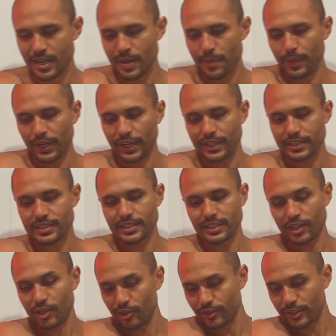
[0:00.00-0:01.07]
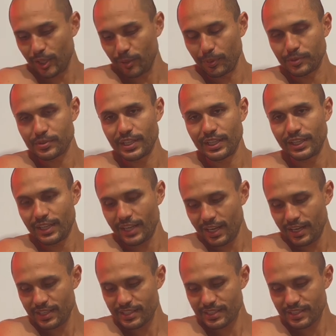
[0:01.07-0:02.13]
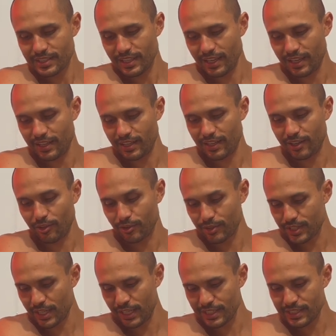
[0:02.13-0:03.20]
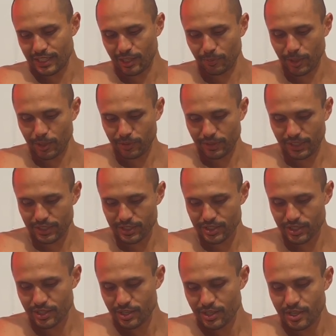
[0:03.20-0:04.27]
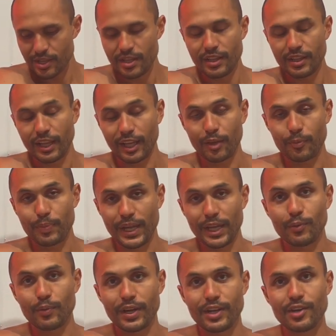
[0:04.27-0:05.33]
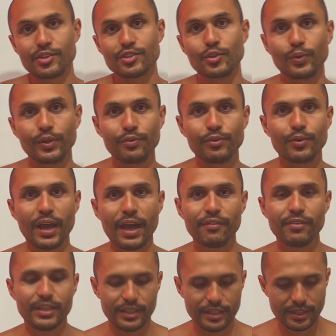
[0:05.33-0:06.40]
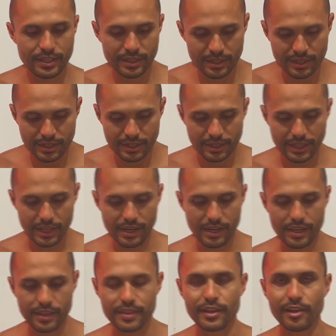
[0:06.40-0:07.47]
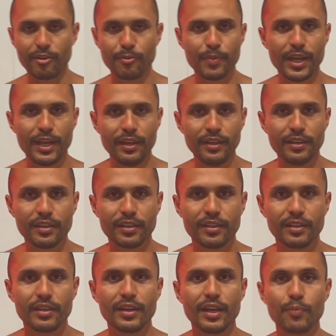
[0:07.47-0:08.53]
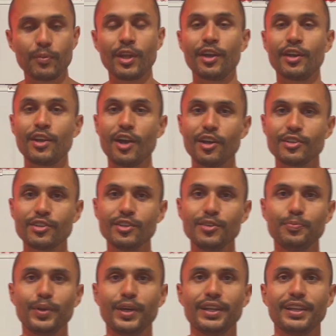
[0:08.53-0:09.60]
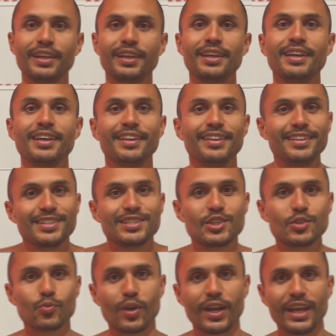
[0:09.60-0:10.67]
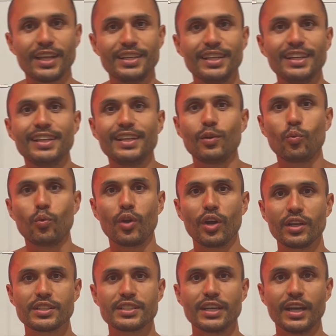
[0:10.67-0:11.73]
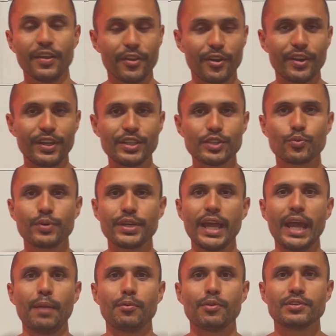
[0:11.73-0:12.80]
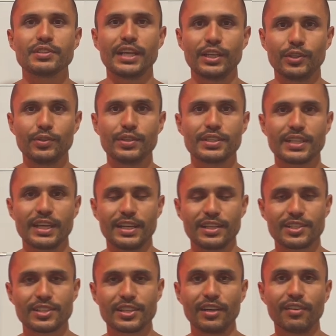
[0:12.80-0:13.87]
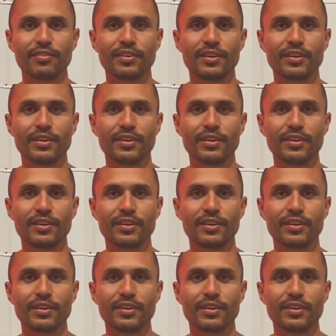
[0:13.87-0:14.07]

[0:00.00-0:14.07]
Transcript: But it's called elbow tendonitis and uh, or tennis elbow and it's like a pain right here. So if you have it, get a TheraBand. I'm not a doctor, but this is what I did and it worked. Uh, there is rehabbers that do this kind of stuff.